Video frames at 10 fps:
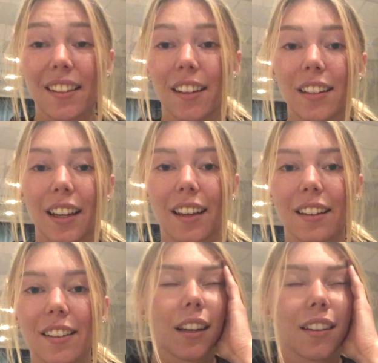it's Sunday.
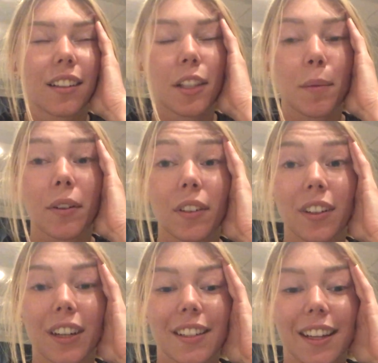Yeah, it's been a
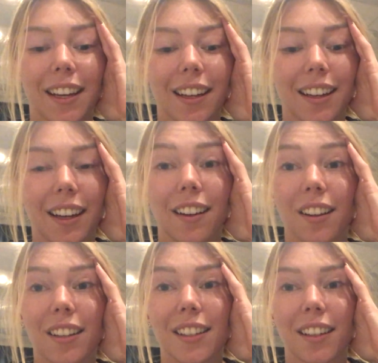really great day. I got a
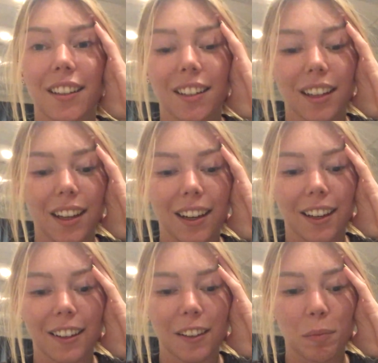lot done.
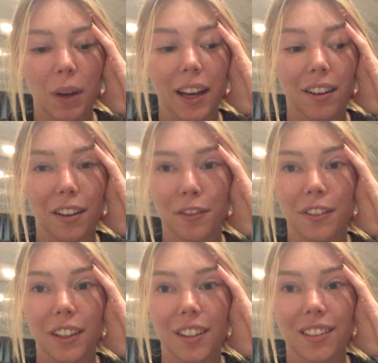Um, I had a lot of
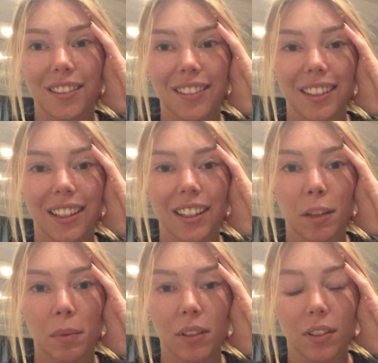fun, and
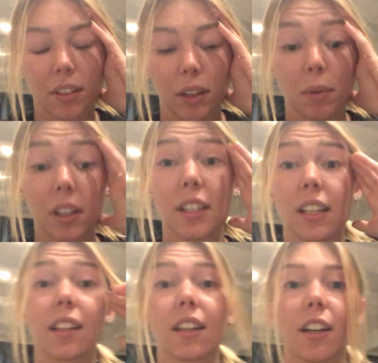I've been like really
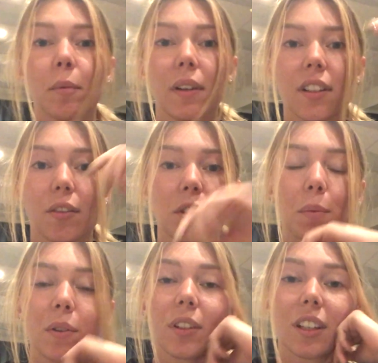taking care of myself. It's
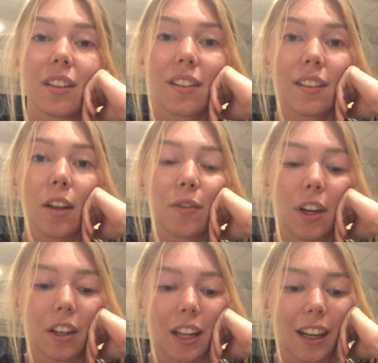been a really good
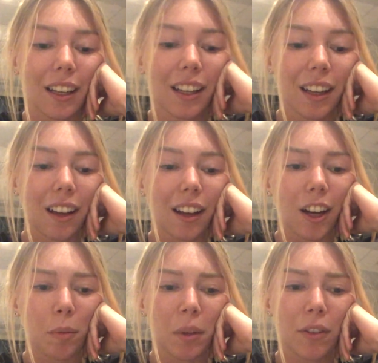self-care day,
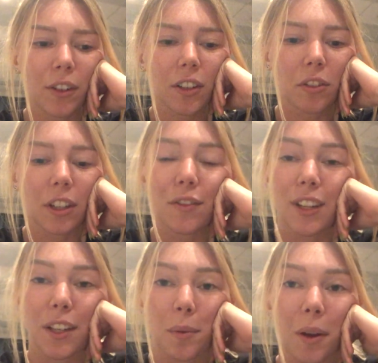um, and a very creative
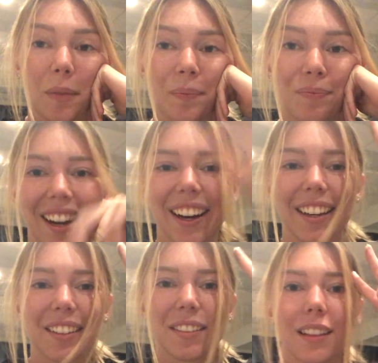day as well. All
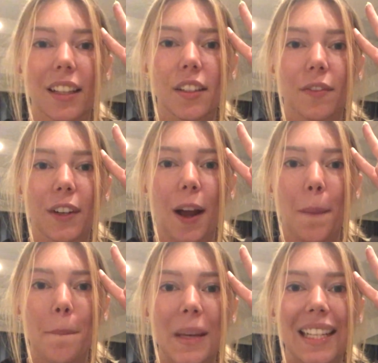right, that's it for now.
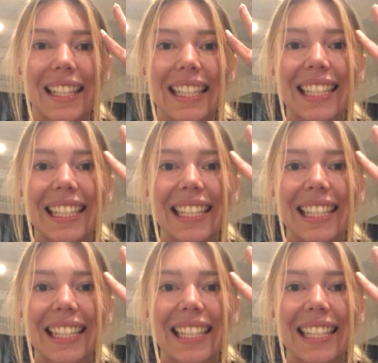Peace.